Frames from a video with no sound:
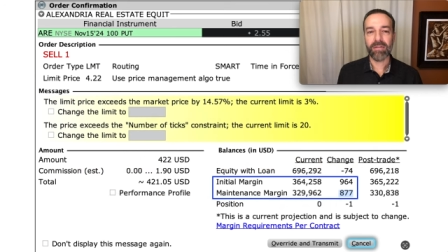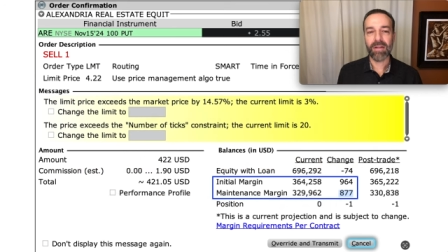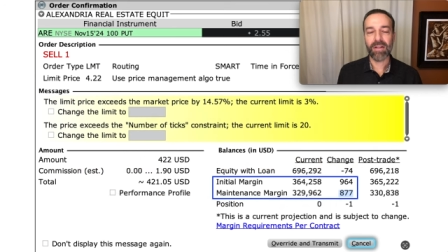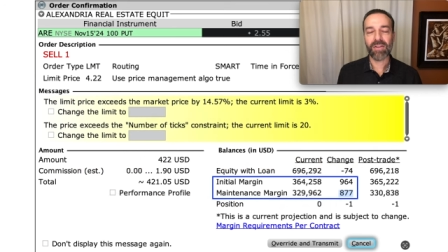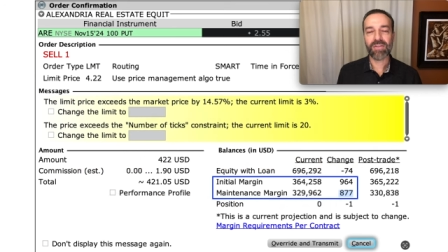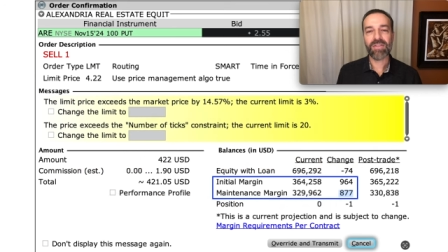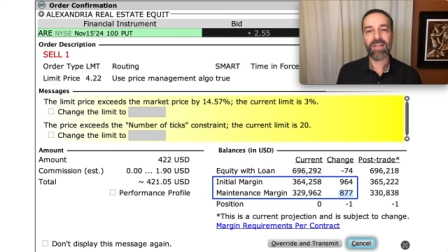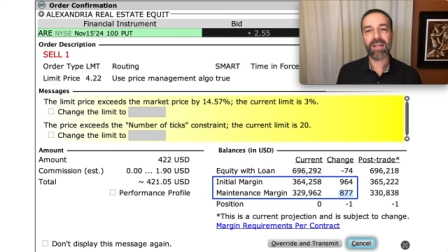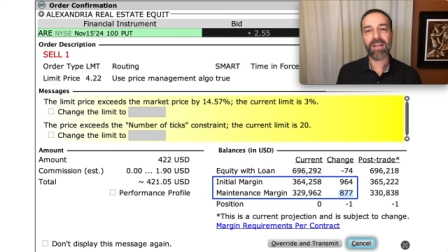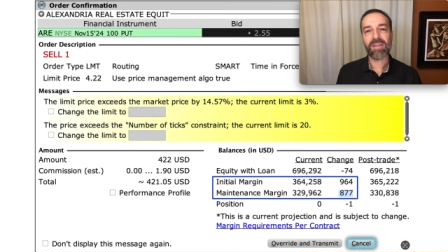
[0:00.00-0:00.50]
Now
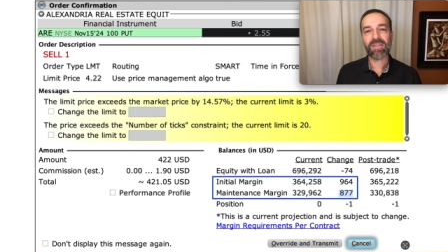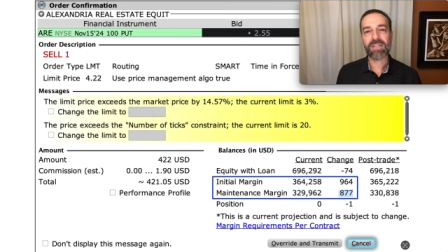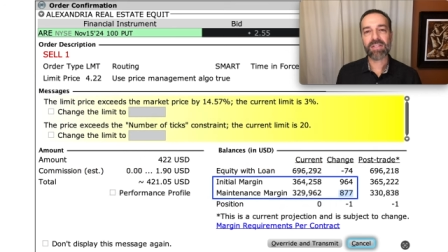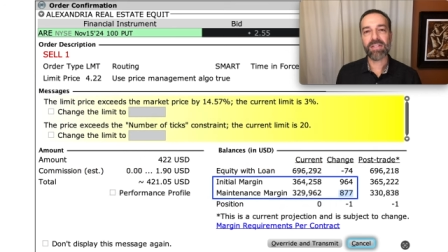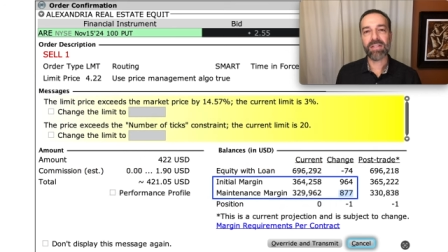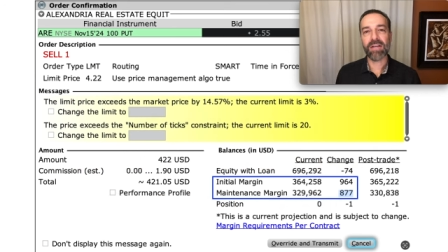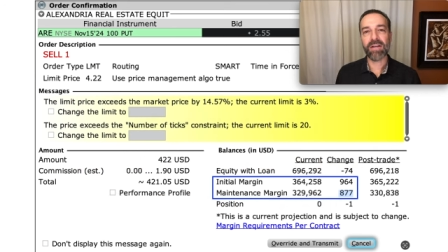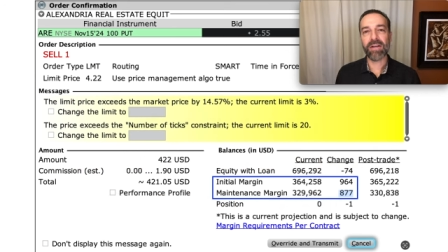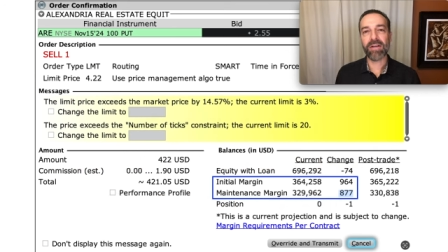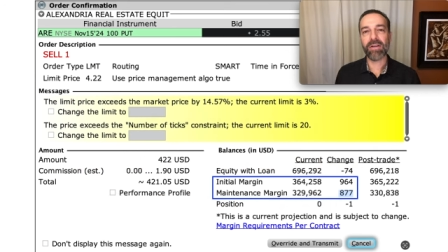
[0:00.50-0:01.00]
the second
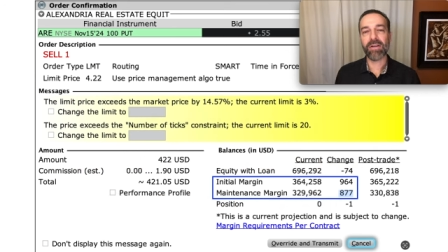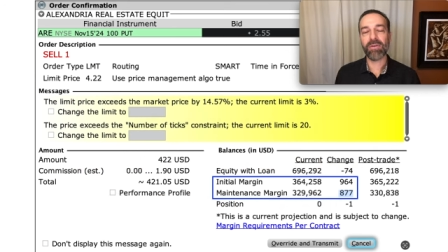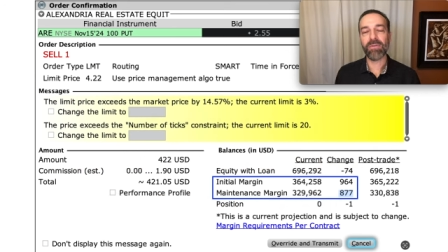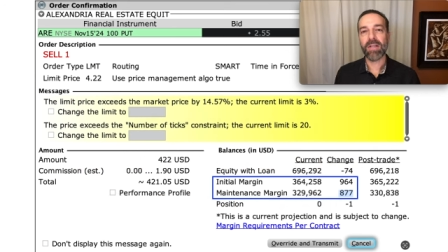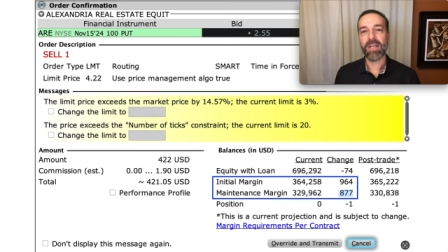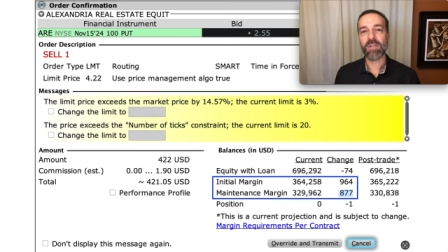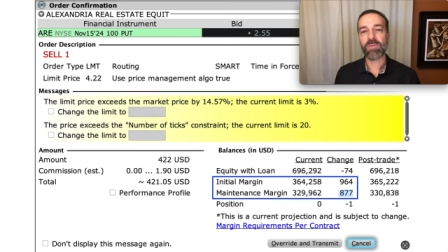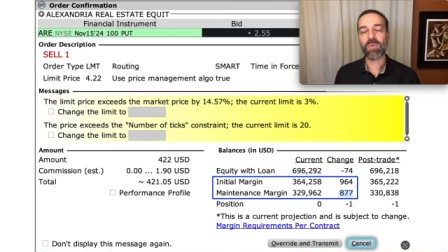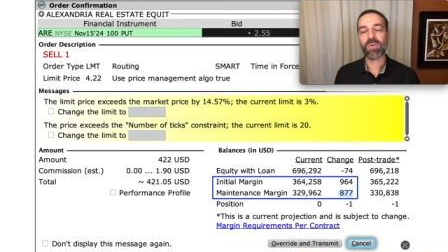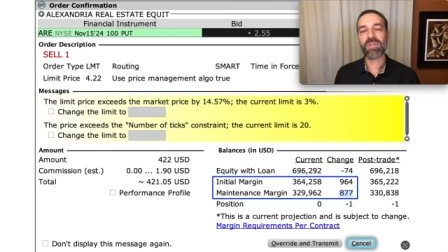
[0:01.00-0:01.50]
scenario
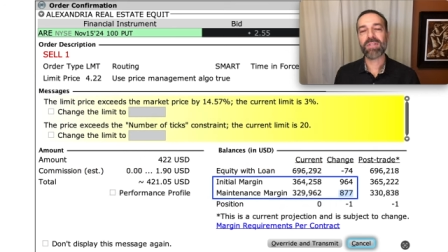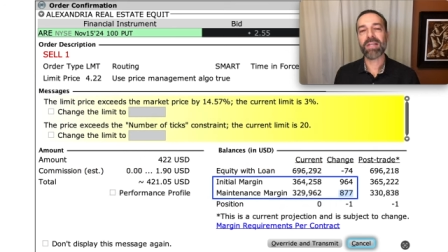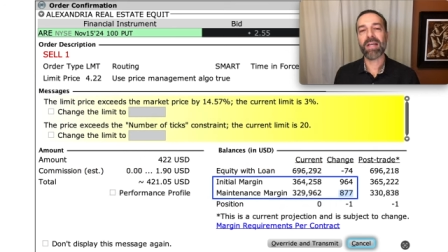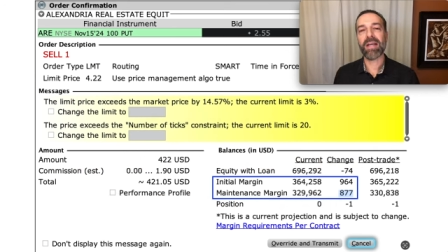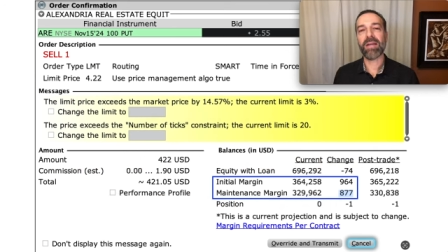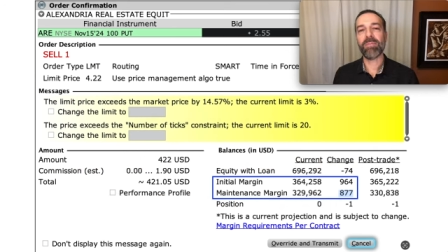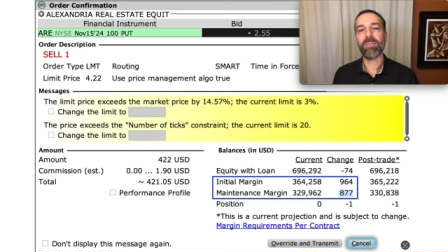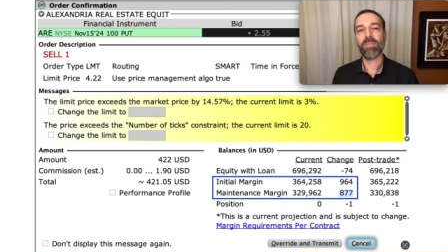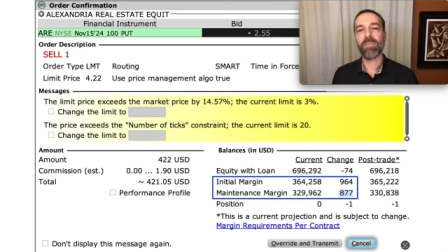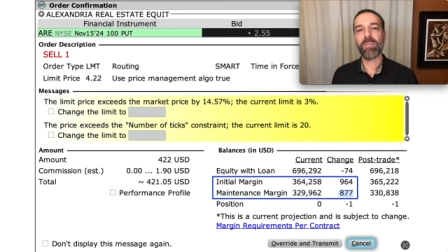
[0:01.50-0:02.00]
is, we'll
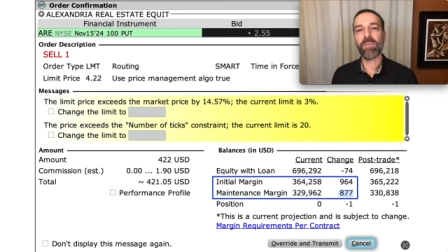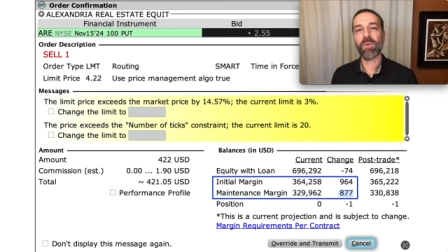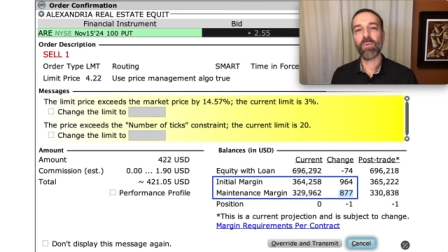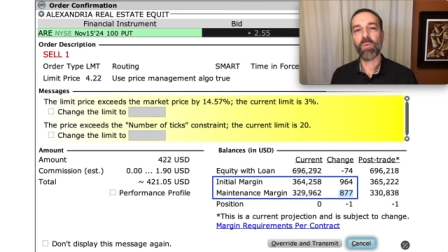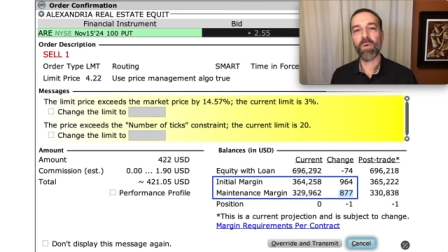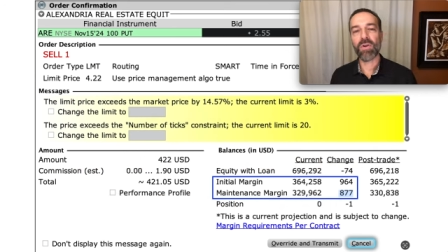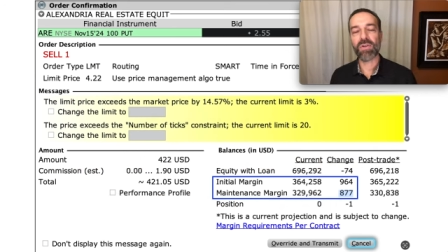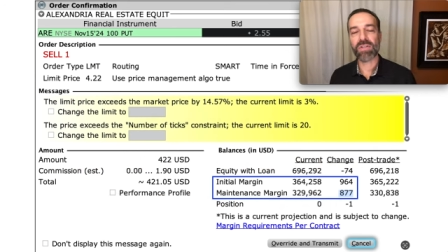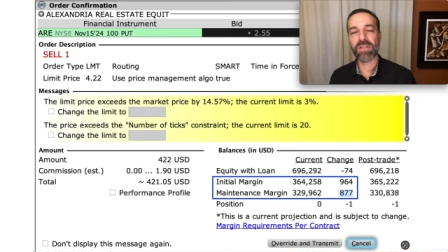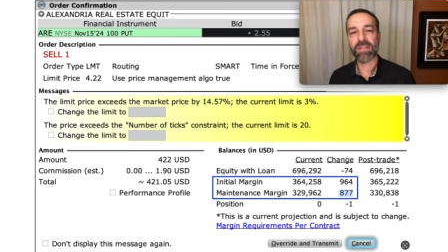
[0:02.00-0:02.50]
say, the
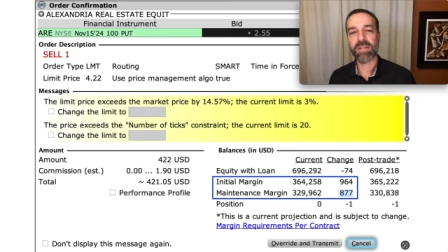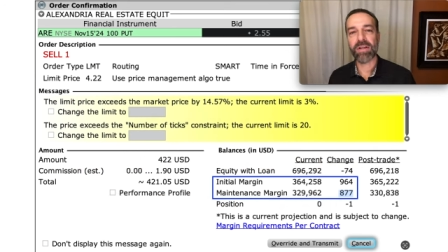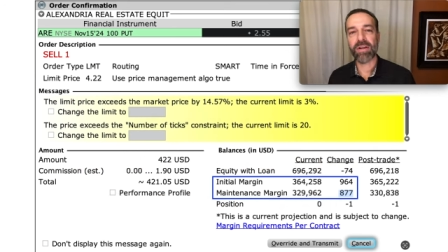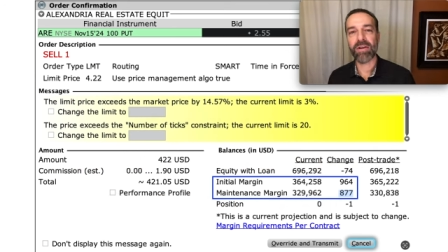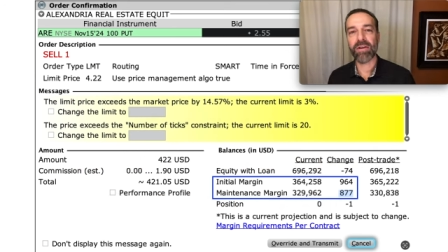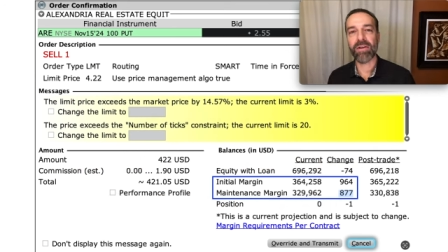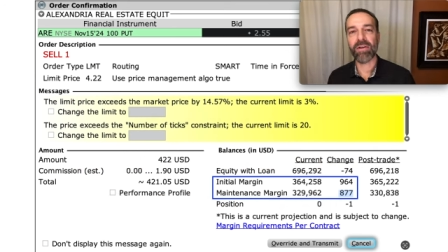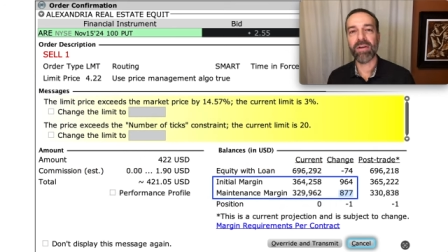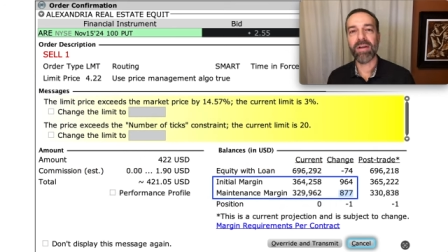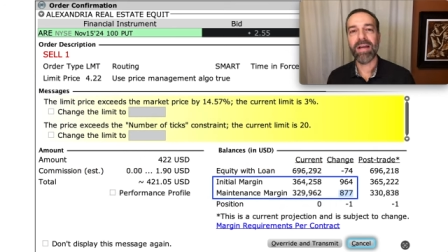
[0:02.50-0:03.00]
worst
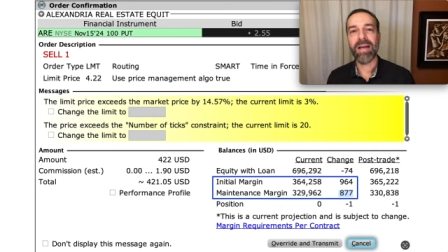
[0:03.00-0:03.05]
scenario.